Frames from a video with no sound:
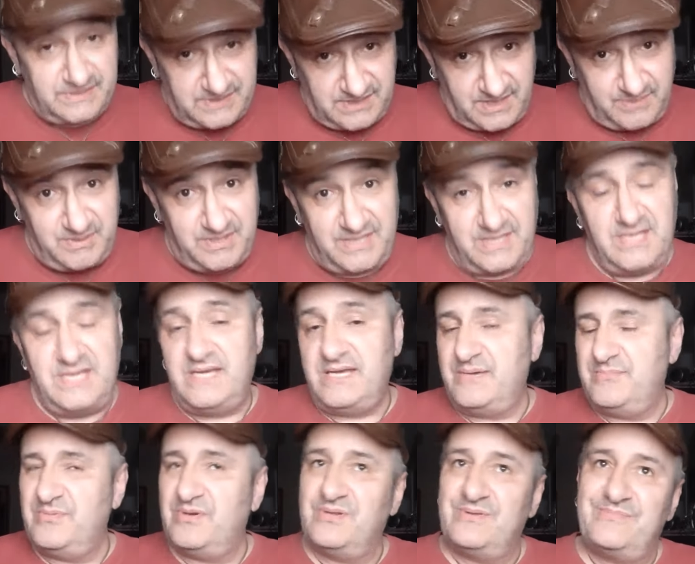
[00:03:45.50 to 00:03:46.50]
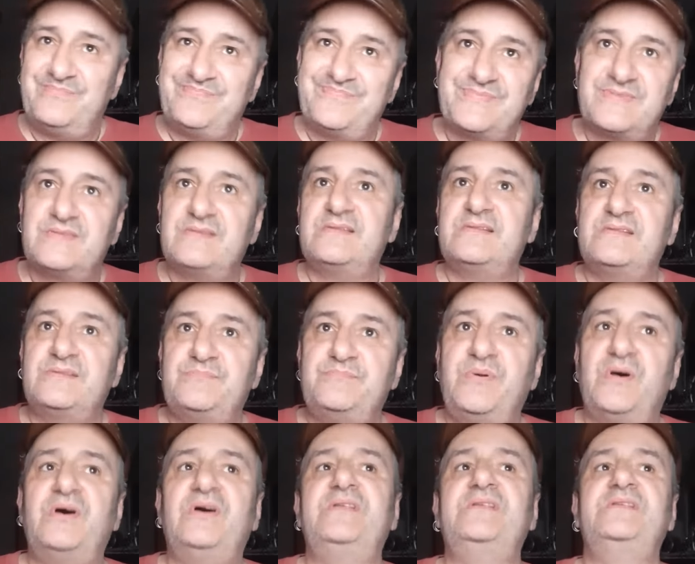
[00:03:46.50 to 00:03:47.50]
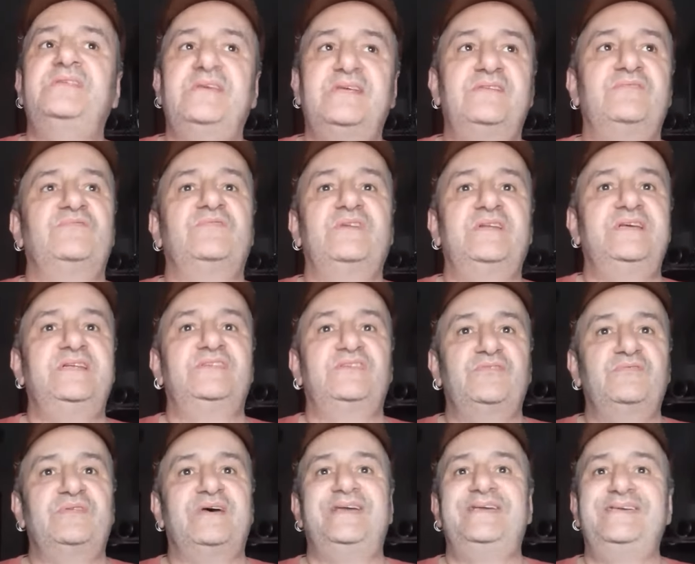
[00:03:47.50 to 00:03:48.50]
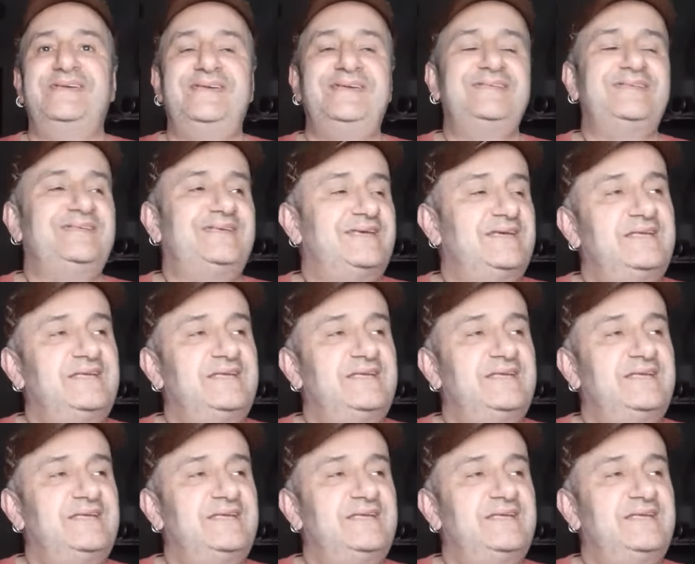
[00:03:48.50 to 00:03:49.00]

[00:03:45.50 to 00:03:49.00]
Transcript: coming in. Well, Burton didn't really do that. He